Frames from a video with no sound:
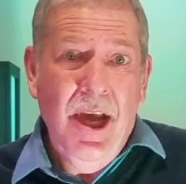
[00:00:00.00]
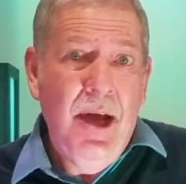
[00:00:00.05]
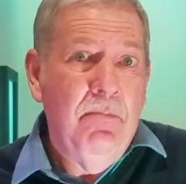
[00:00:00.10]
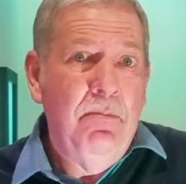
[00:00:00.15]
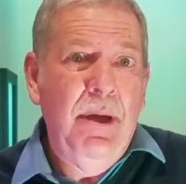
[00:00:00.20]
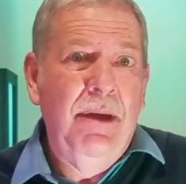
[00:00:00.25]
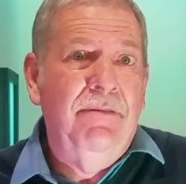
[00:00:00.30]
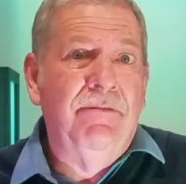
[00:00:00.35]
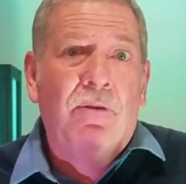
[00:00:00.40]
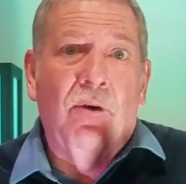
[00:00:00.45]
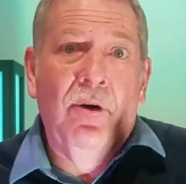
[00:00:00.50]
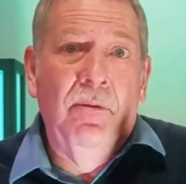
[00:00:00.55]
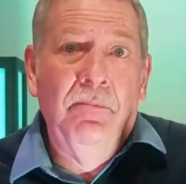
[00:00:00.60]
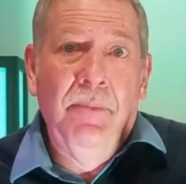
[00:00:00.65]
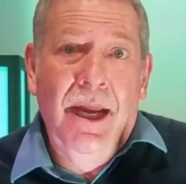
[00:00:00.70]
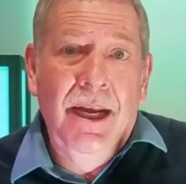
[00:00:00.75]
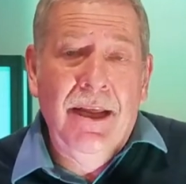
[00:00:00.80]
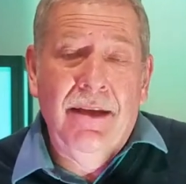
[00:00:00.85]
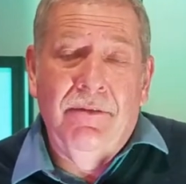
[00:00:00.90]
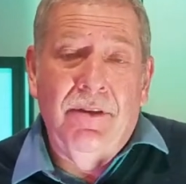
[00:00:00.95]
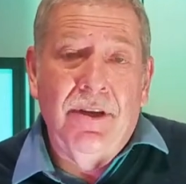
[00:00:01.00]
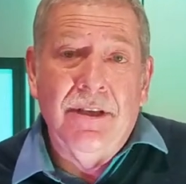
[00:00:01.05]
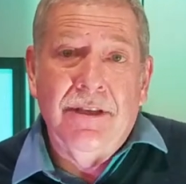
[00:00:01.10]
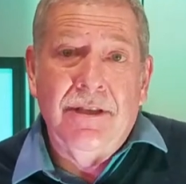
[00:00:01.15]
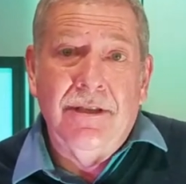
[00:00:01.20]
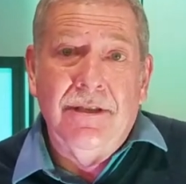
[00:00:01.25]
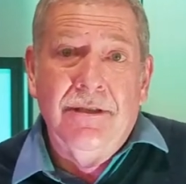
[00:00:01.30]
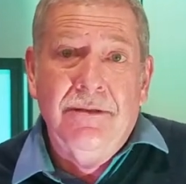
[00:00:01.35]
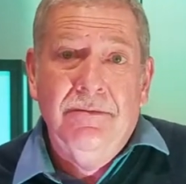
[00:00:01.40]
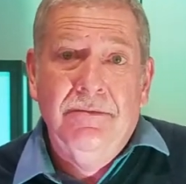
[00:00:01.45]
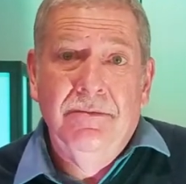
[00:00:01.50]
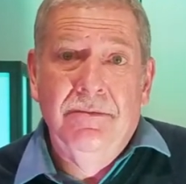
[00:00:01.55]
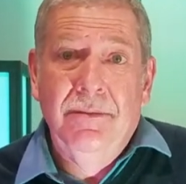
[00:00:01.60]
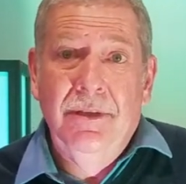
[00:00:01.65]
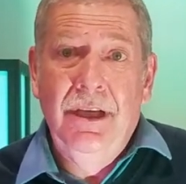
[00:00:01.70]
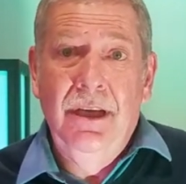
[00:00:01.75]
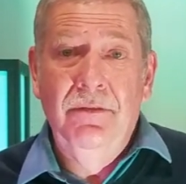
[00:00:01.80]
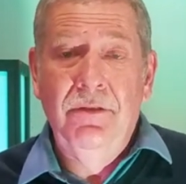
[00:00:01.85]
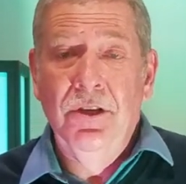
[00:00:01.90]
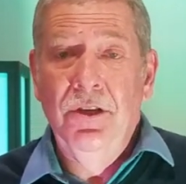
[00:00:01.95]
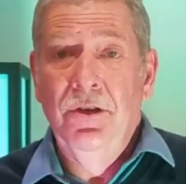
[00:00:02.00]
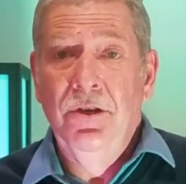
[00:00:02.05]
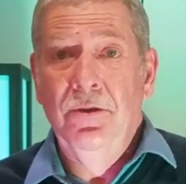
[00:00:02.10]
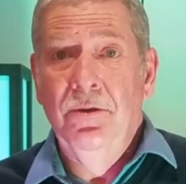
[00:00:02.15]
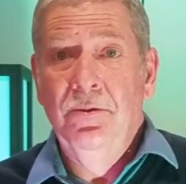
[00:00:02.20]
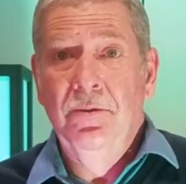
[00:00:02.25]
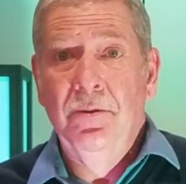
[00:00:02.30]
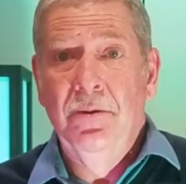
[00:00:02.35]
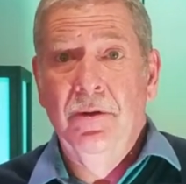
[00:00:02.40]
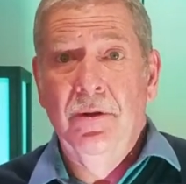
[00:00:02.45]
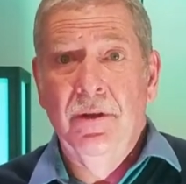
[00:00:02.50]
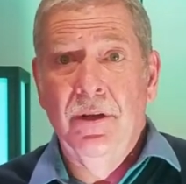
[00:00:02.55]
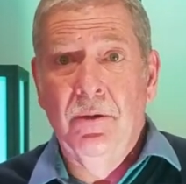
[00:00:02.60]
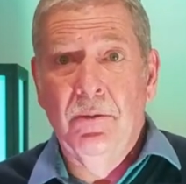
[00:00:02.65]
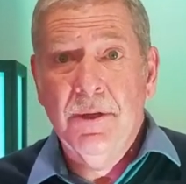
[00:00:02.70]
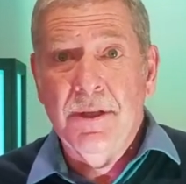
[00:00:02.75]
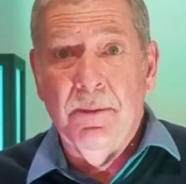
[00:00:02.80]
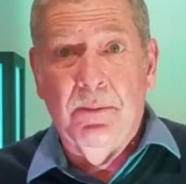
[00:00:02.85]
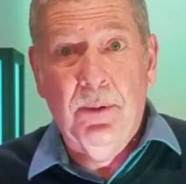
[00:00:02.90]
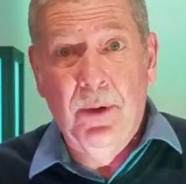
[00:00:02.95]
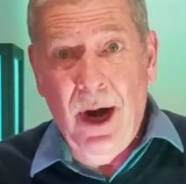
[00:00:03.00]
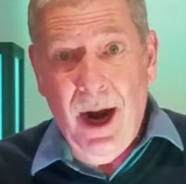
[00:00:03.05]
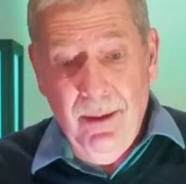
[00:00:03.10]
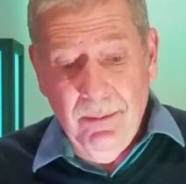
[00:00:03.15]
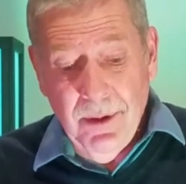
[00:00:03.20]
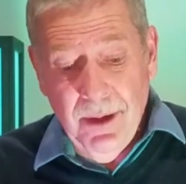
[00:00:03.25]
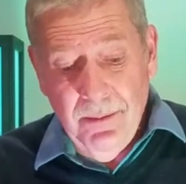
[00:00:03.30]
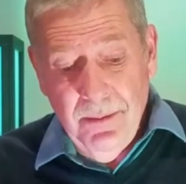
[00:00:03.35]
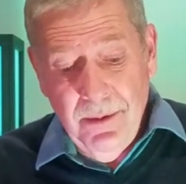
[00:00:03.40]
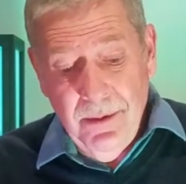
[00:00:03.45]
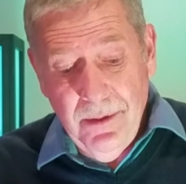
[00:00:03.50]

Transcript: Before many of us even knew there was a problem.